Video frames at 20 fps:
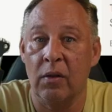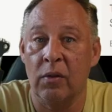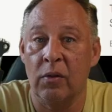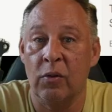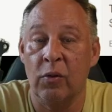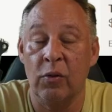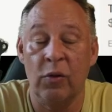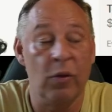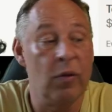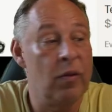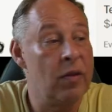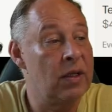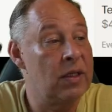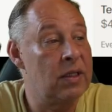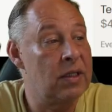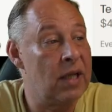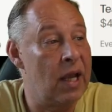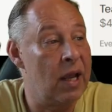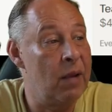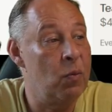do the
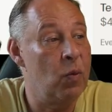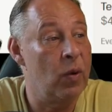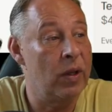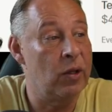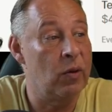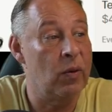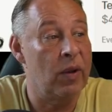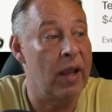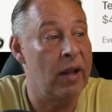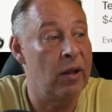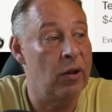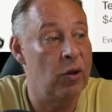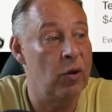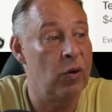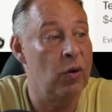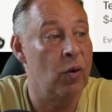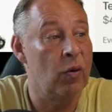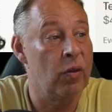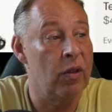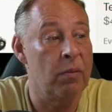same what you can
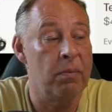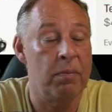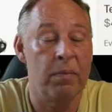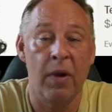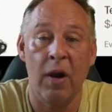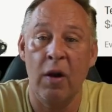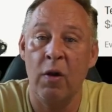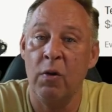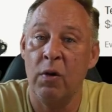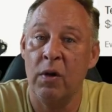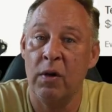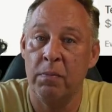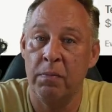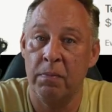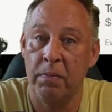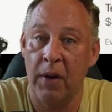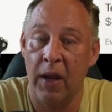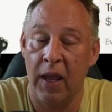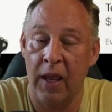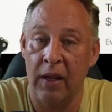do on the pro
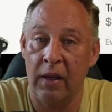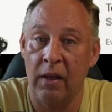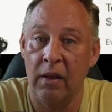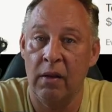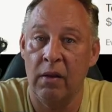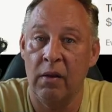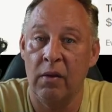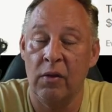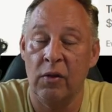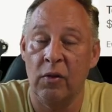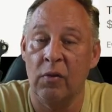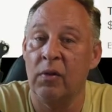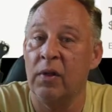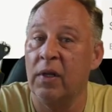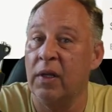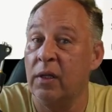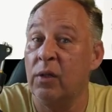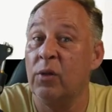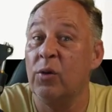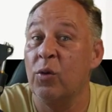plan, you'll
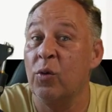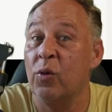need 2